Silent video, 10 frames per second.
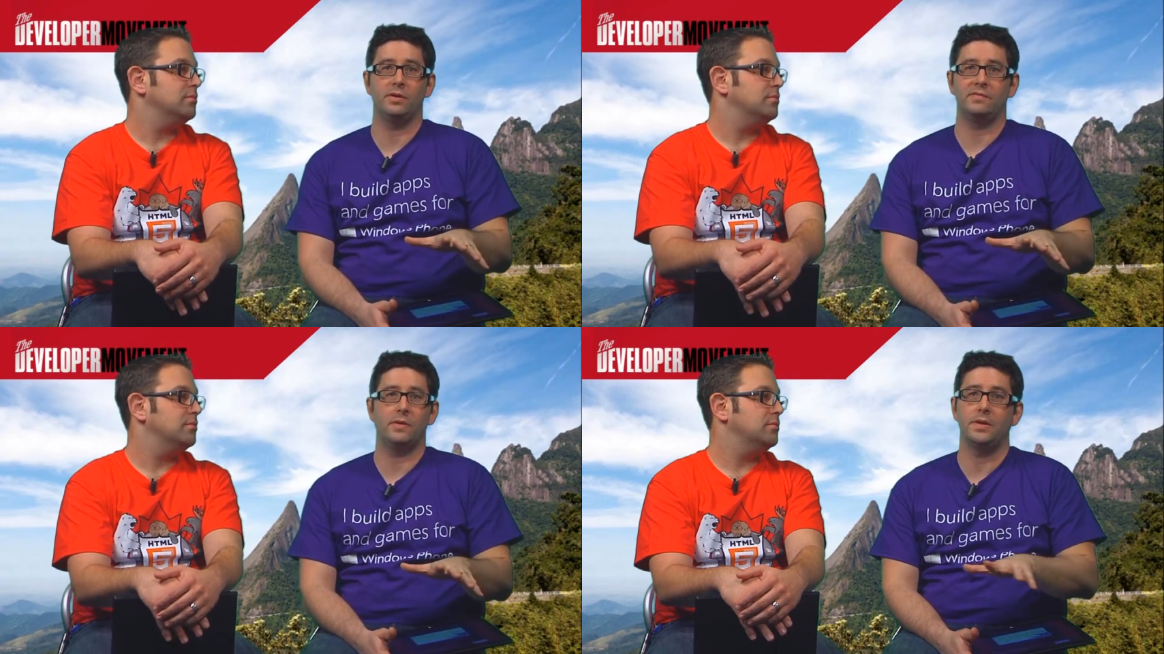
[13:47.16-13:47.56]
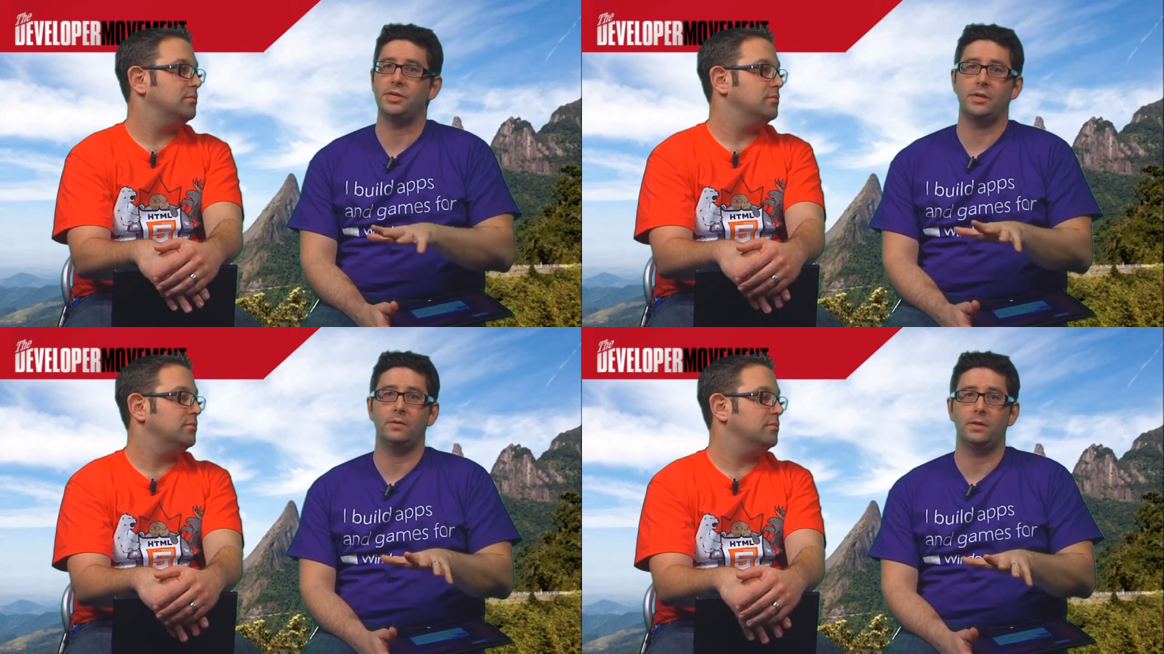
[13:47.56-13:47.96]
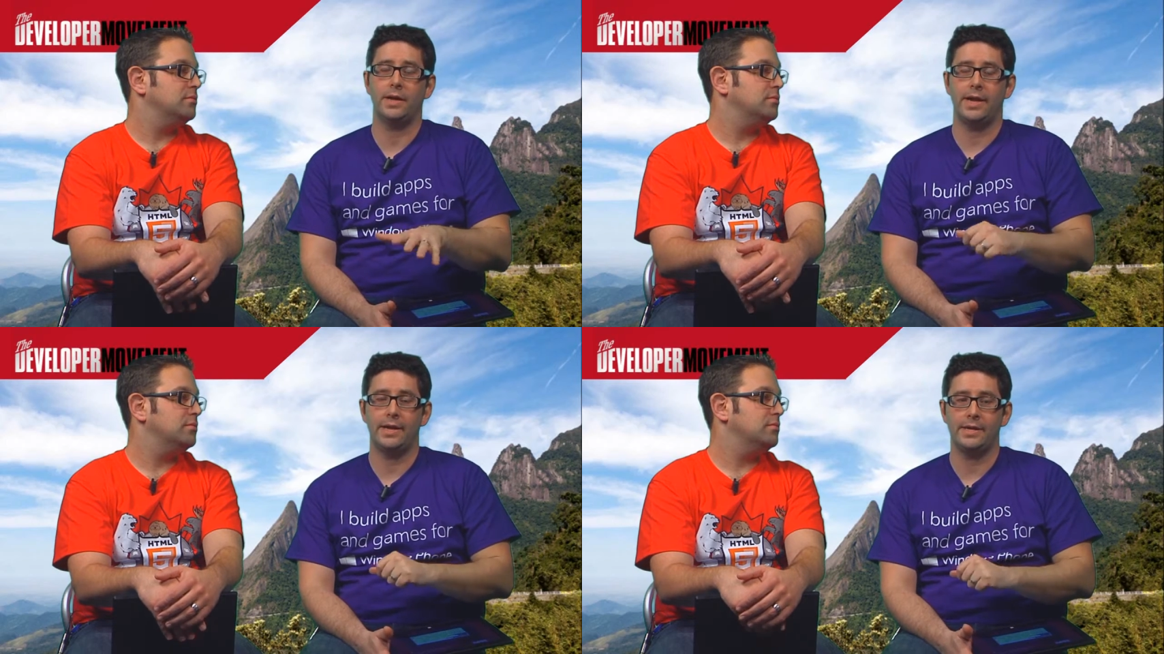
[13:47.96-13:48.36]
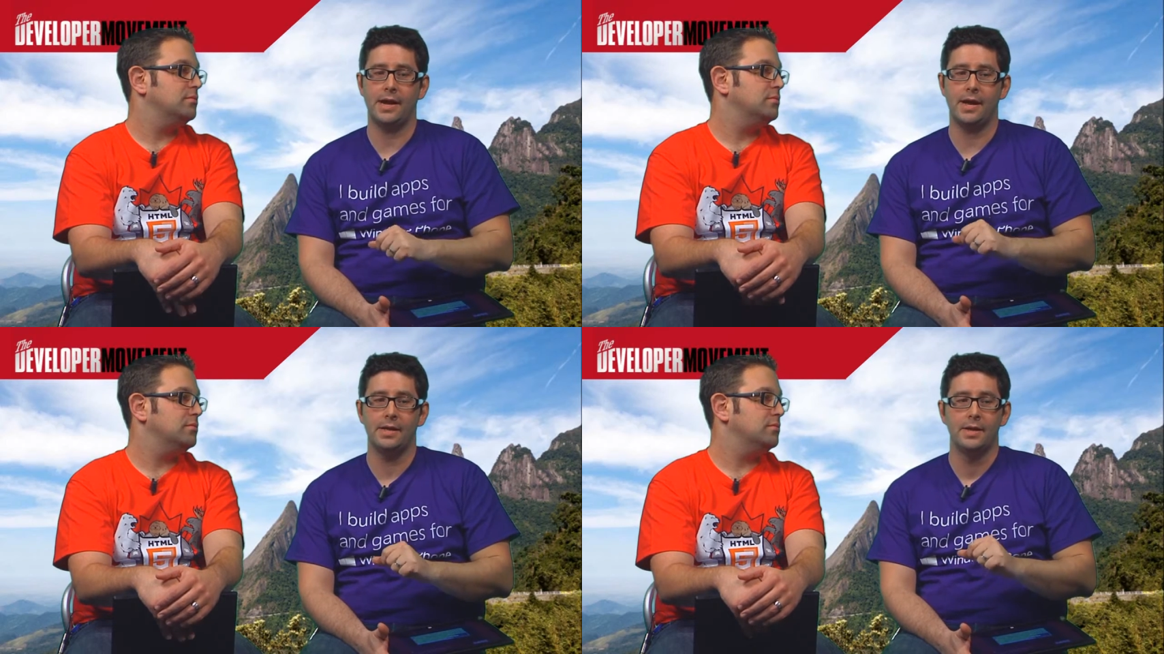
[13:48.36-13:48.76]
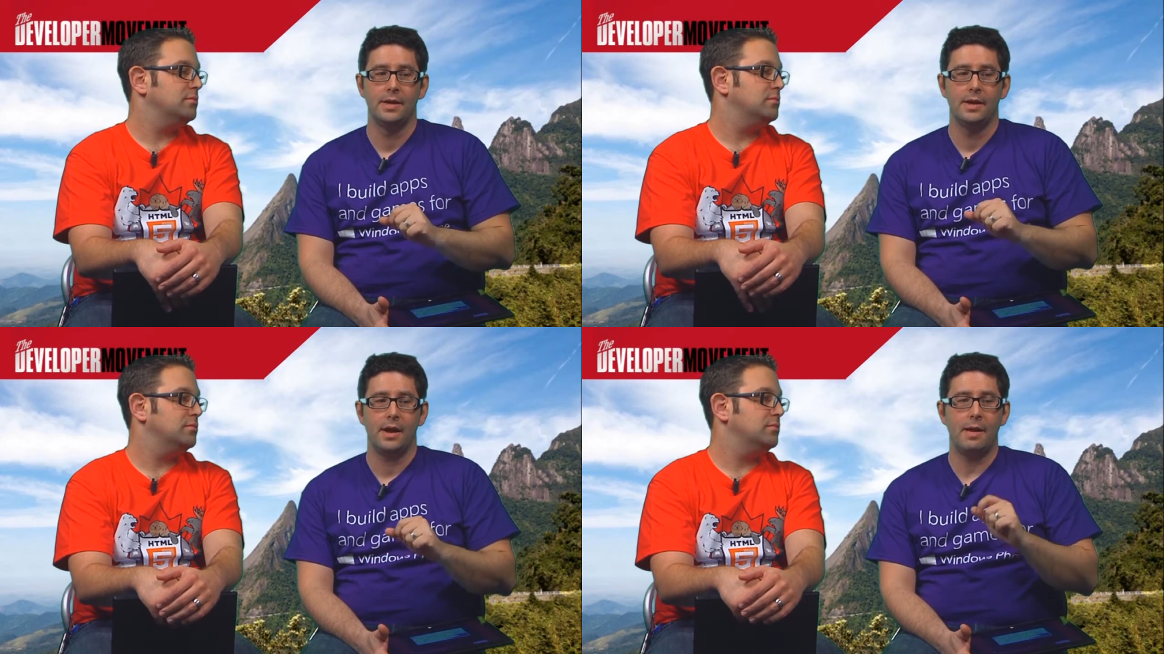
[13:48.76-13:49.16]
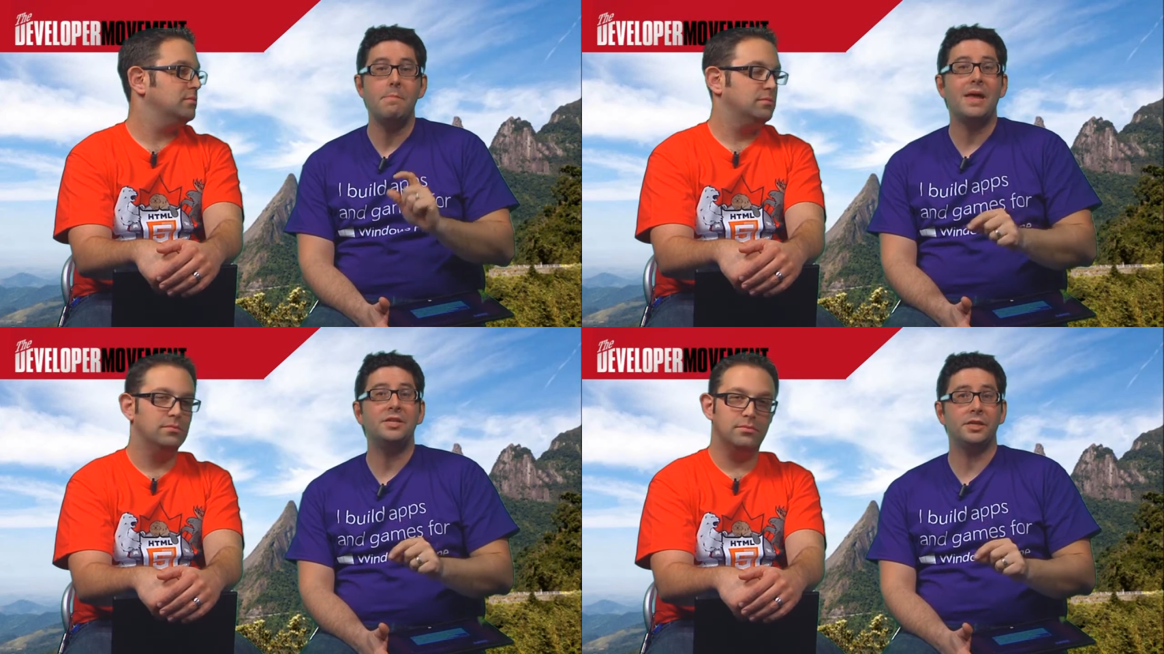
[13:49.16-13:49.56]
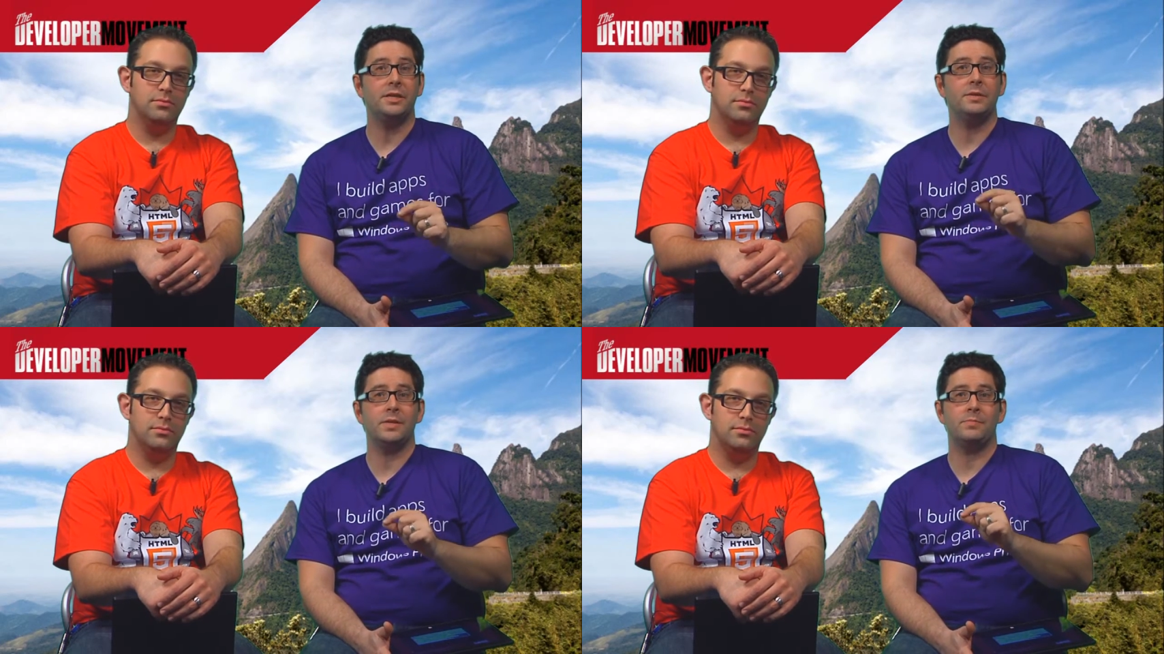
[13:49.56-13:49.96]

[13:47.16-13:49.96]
Speaker 1: Phone in general, and. Uh, I mentioned,